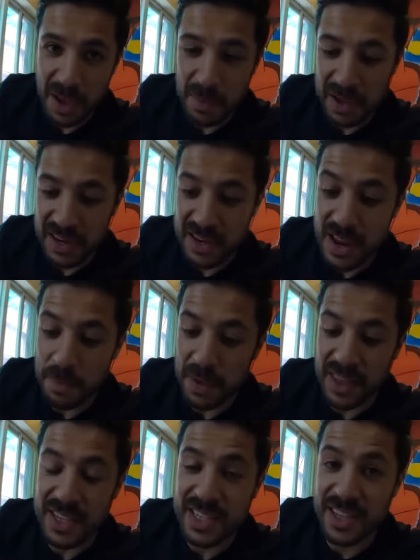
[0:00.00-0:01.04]
Maybe
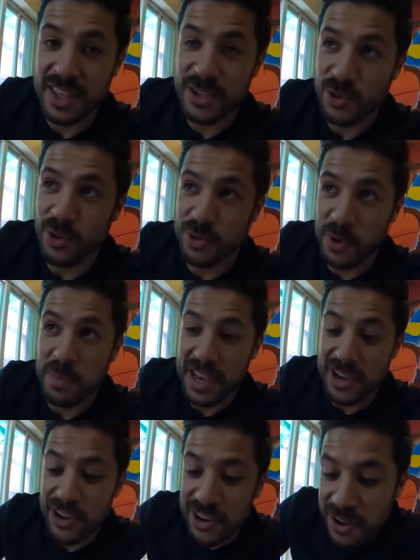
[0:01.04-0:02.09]
dipping this in the sauce would
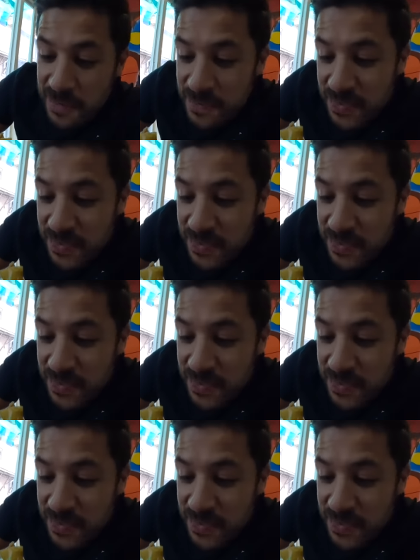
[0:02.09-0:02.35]
be good.